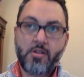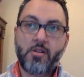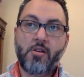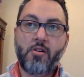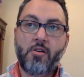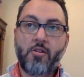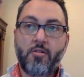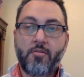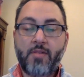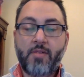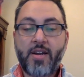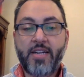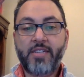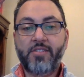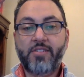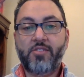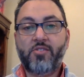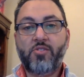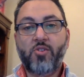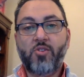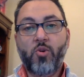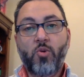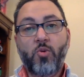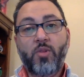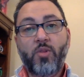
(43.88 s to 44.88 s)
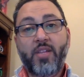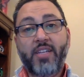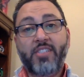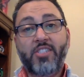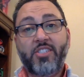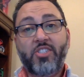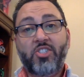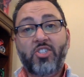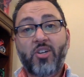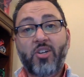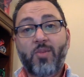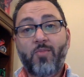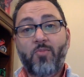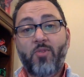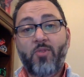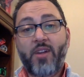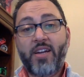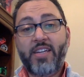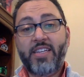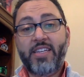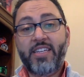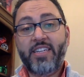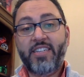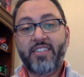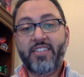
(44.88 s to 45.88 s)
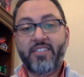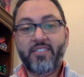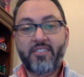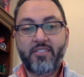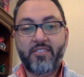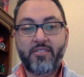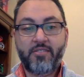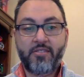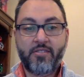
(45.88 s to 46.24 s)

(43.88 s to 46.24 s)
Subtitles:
All right, so let's jump right in.